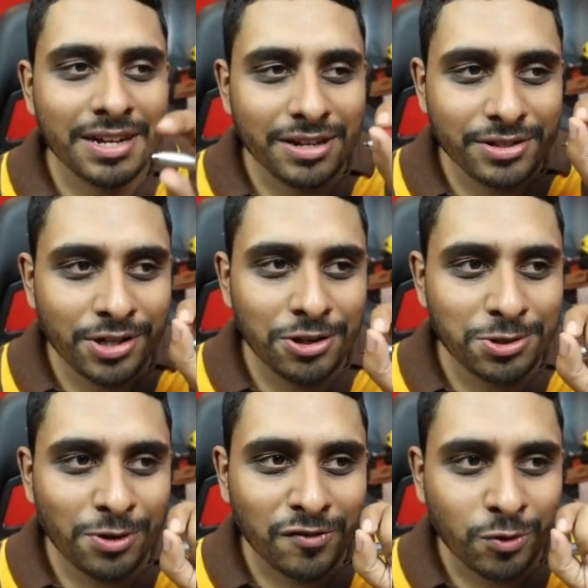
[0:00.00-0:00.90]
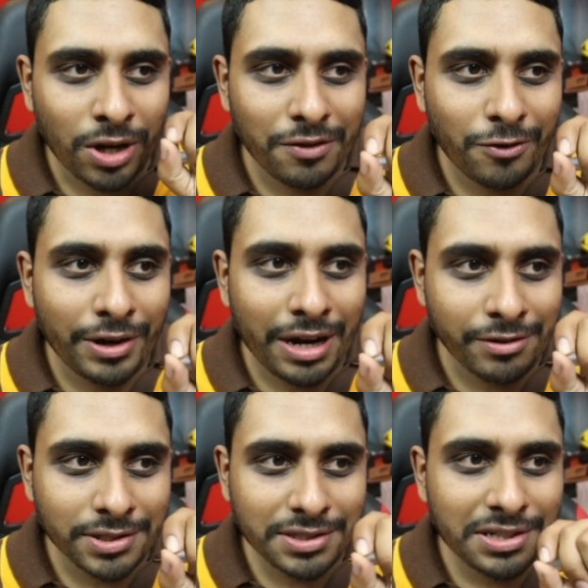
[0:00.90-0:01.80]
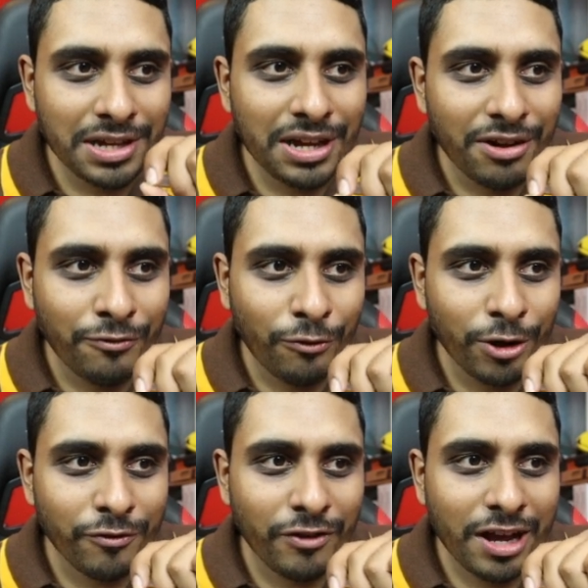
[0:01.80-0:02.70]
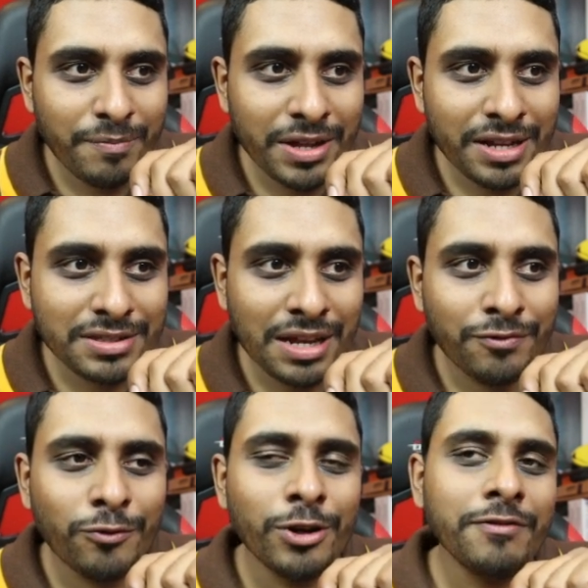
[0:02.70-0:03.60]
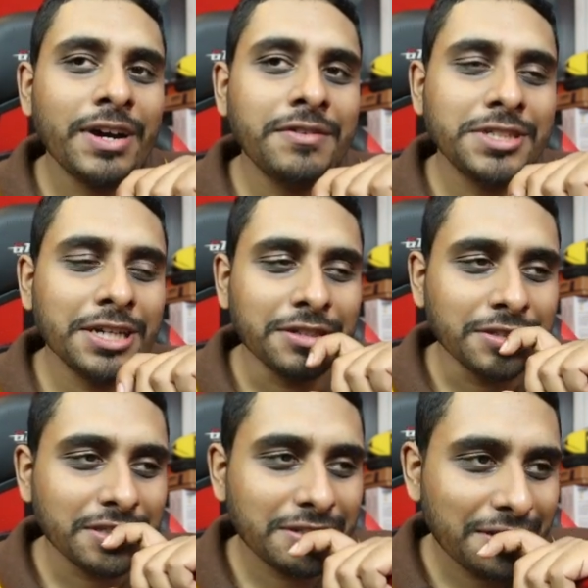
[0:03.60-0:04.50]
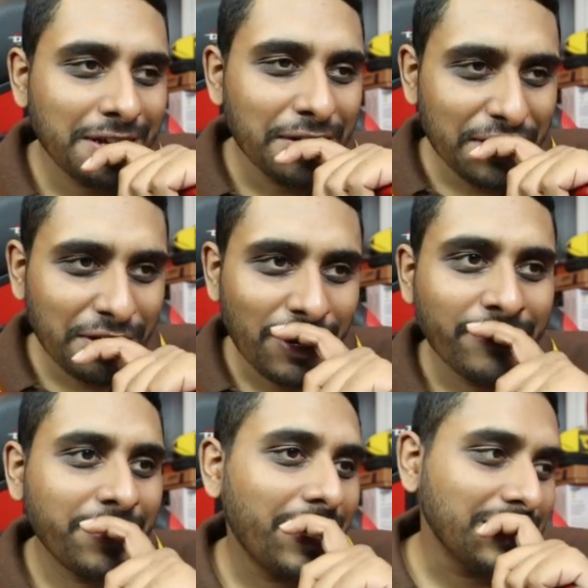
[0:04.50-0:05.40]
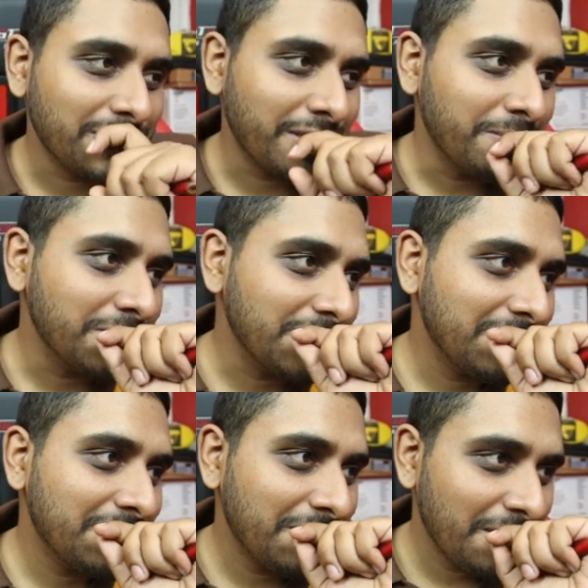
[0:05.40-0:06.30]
I did a total of 24 hours, 45 minutes and 45 seconds over 9 streams.